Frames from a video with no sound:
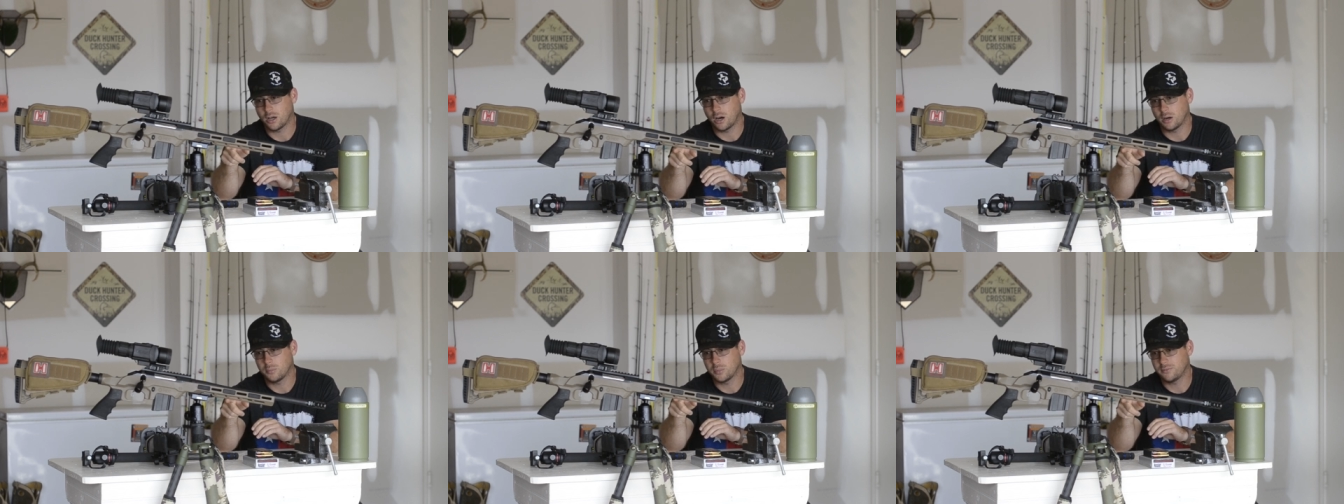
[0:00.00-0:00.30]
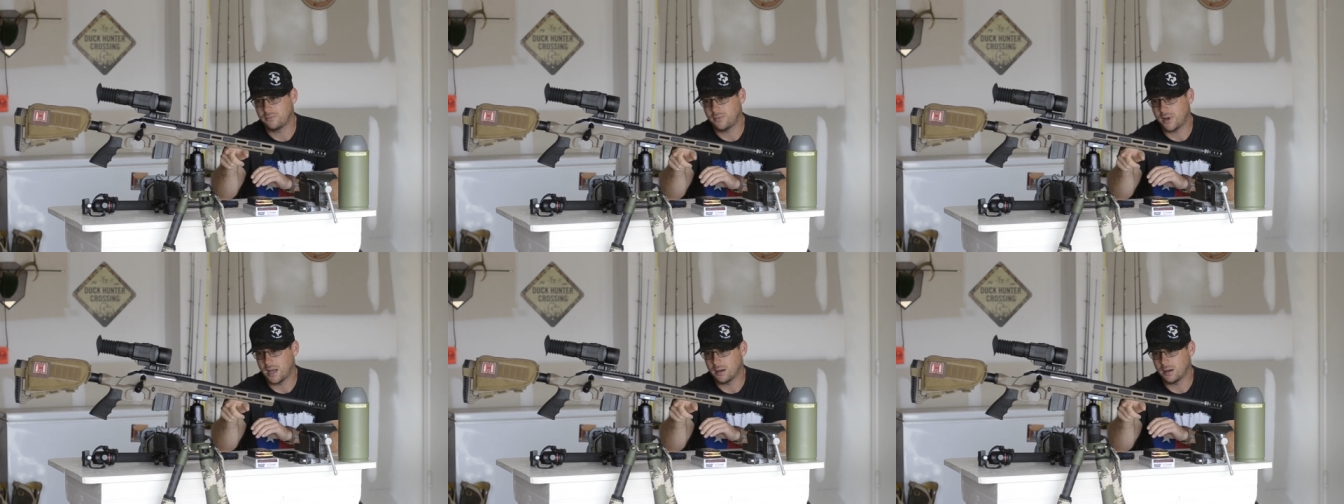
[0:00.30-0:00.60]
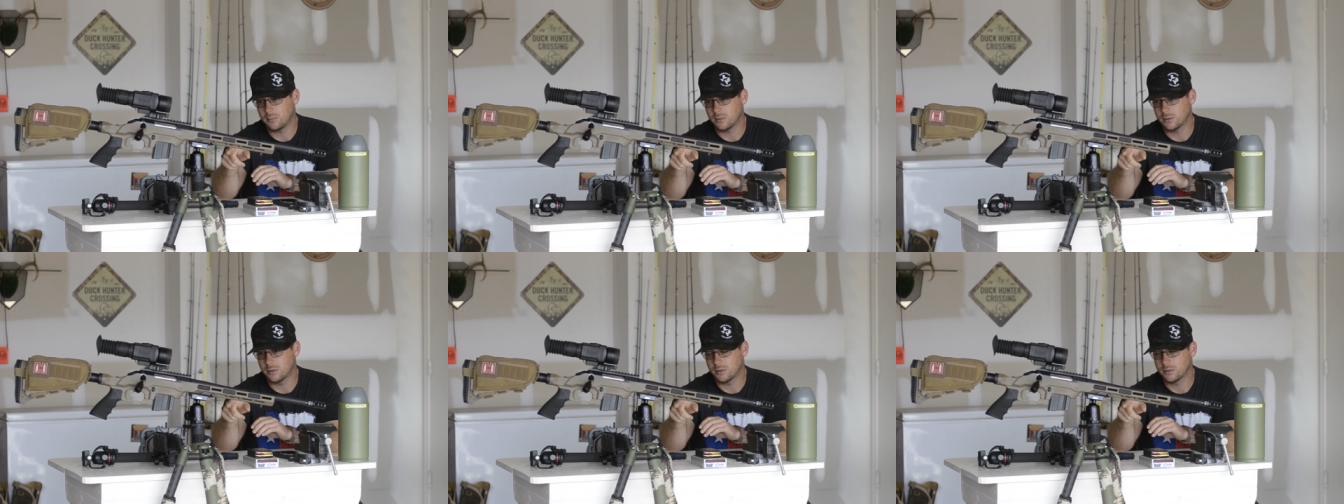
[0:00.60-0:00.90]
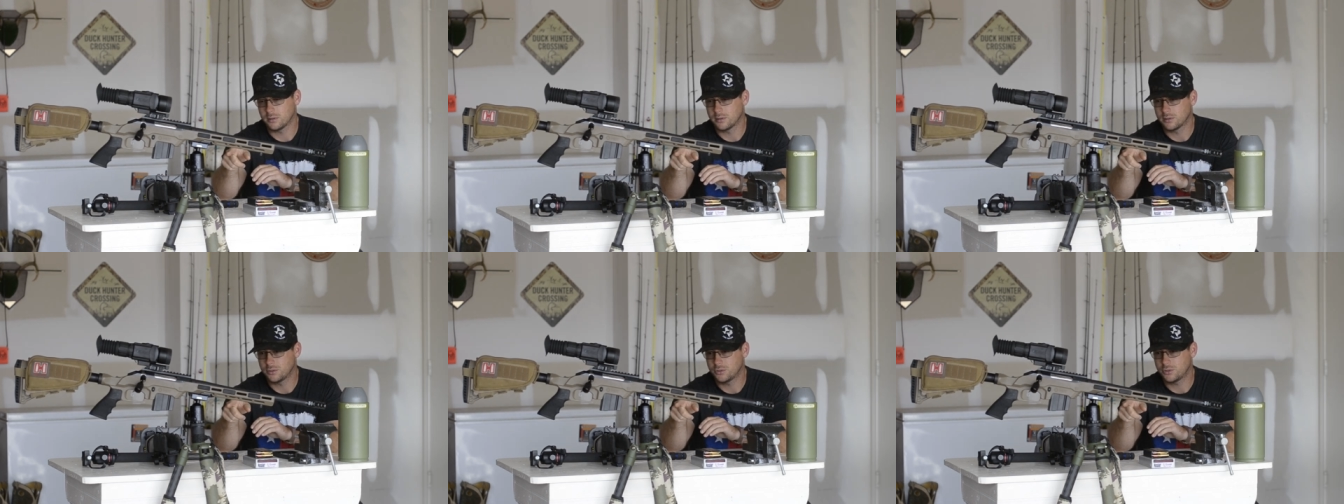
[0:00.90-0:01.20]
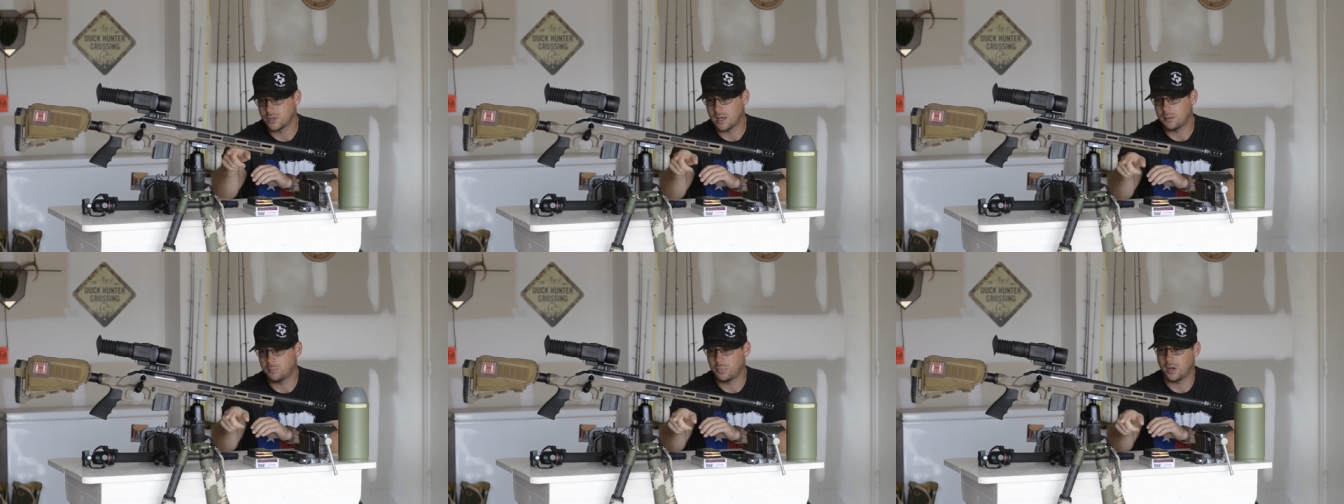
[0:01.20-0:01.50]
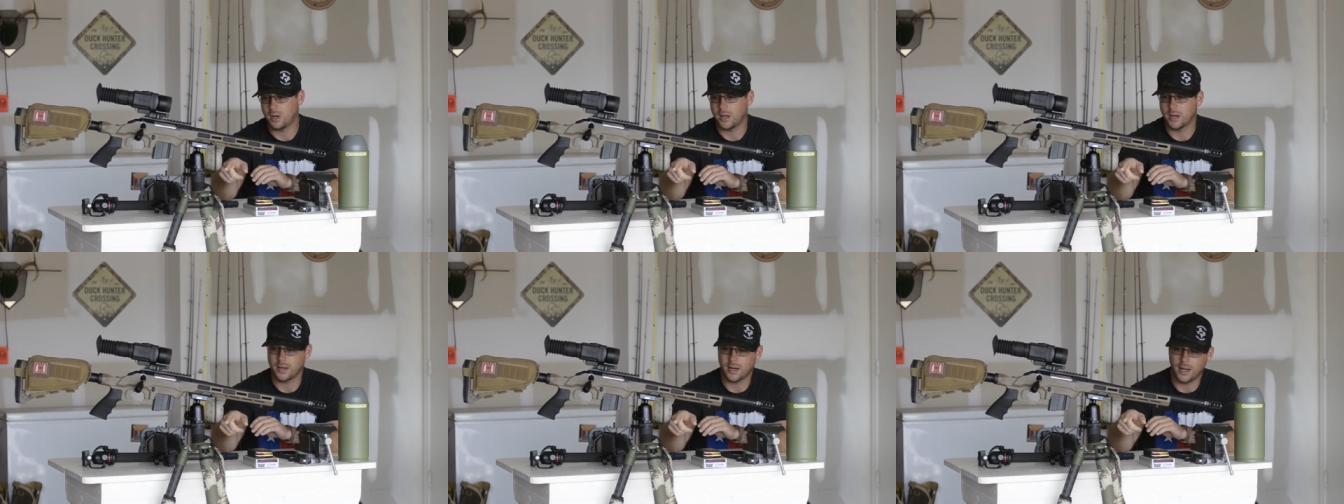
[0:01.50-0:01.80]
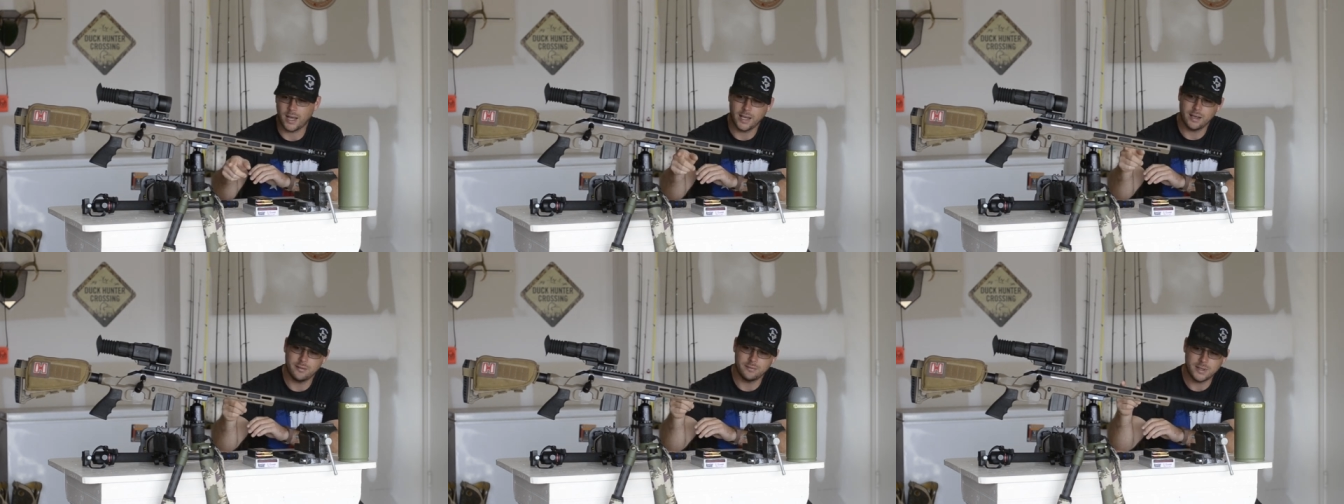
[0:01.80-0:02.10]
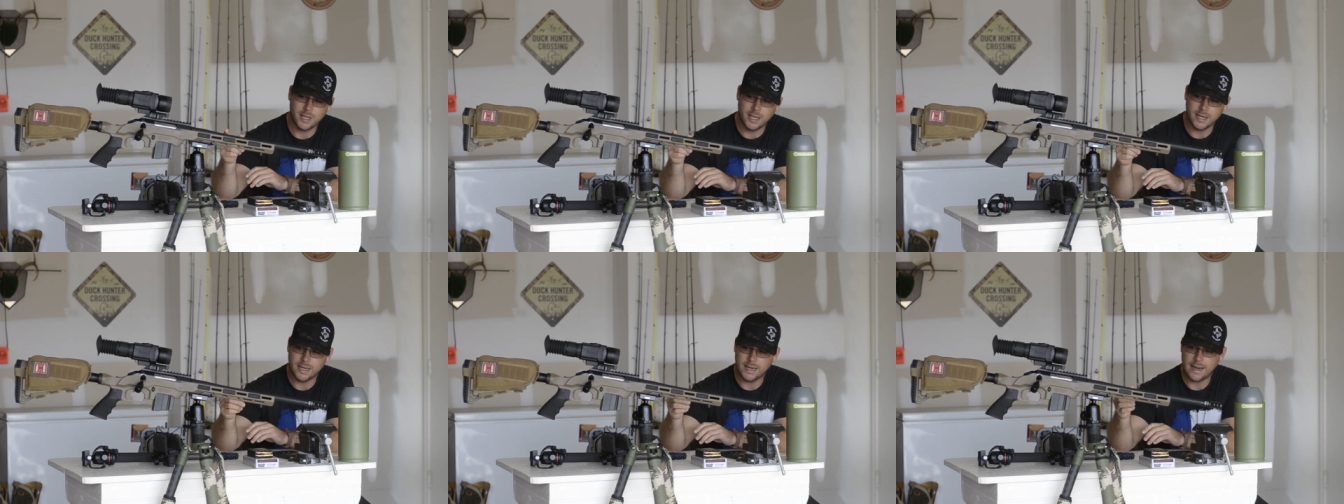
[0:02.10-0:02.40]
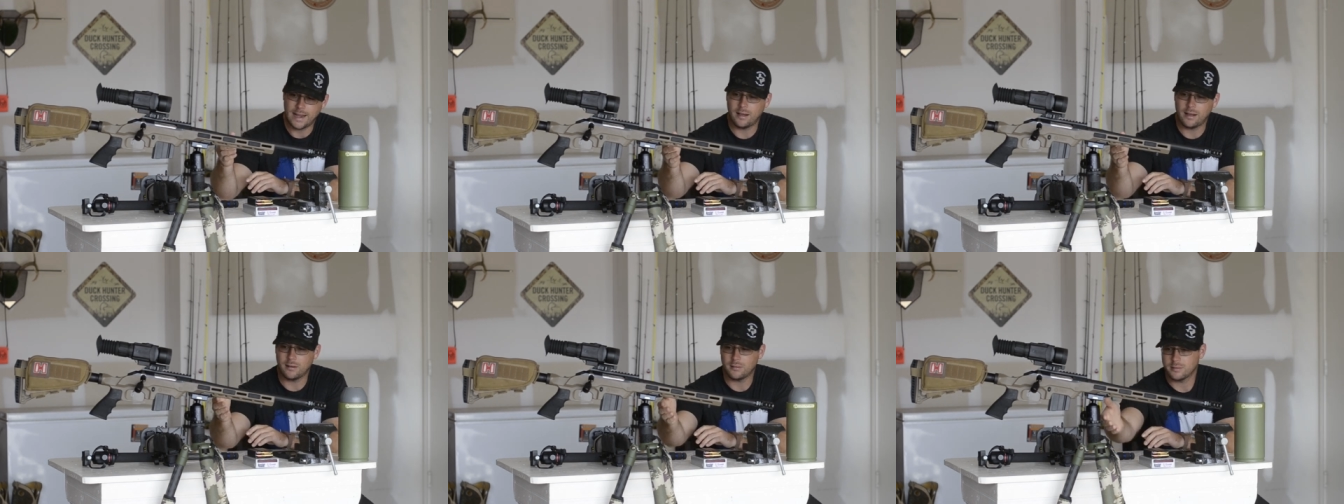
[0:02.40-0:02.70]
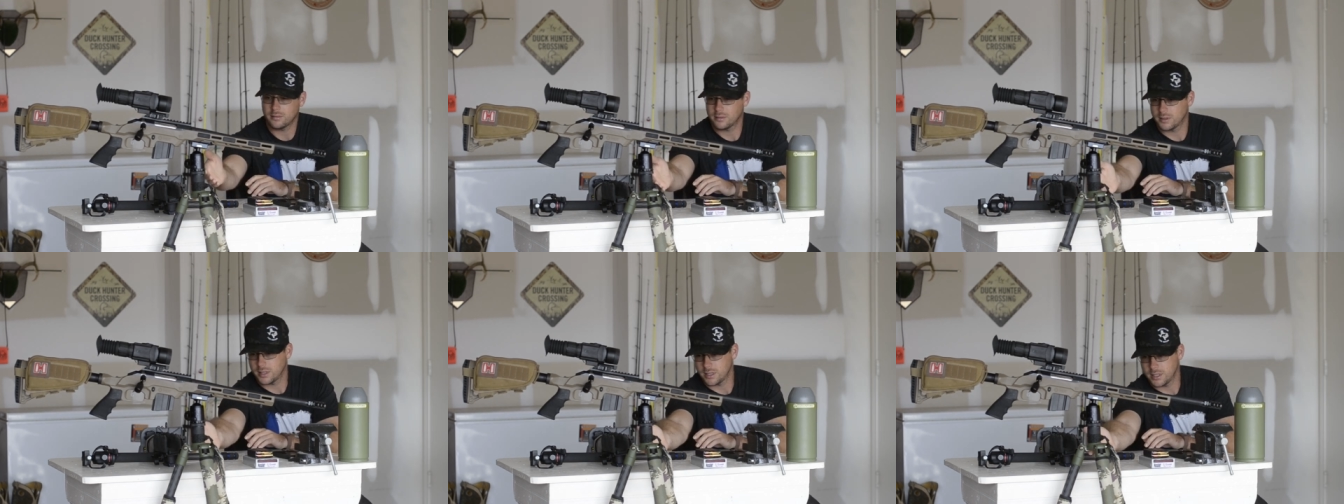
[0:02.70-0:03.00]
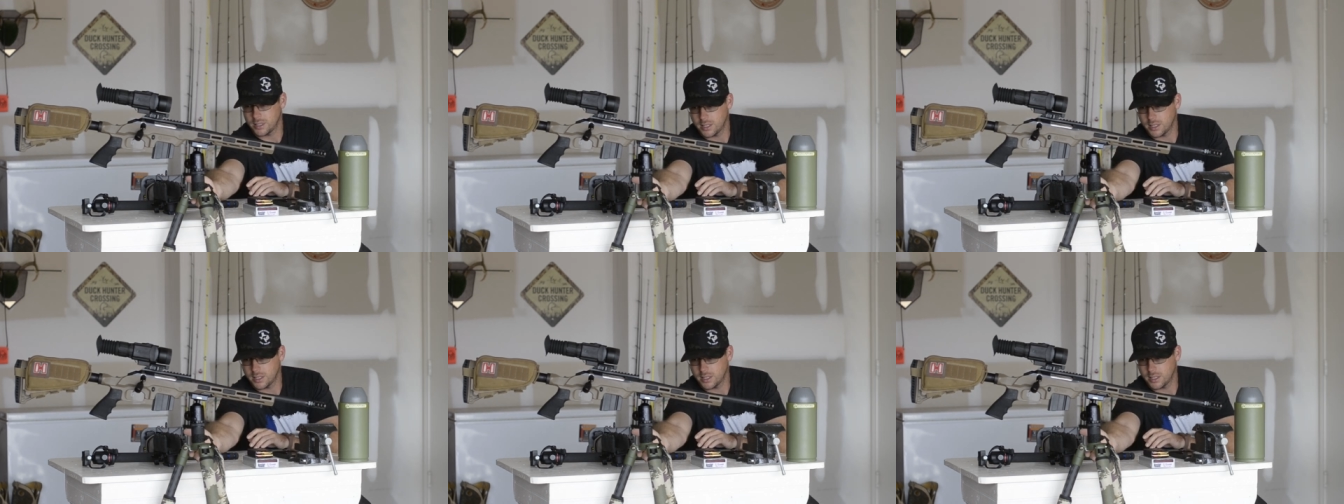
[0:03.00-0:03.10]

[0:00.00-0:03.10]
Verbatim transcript: It is a carbon fiber tripod, and I have taken